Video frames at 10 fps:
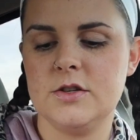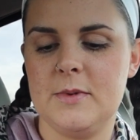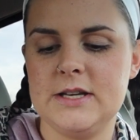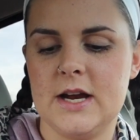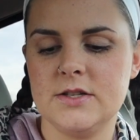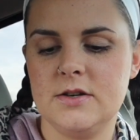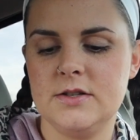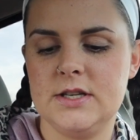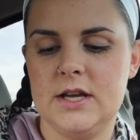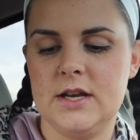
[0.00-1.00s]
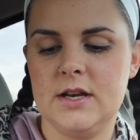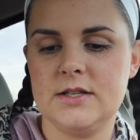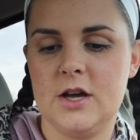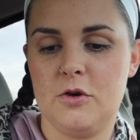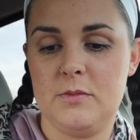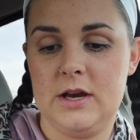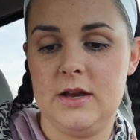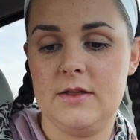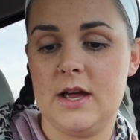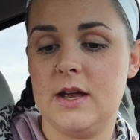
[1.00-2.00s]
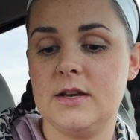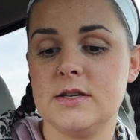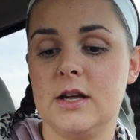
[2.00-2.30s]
So my doctor did tell me that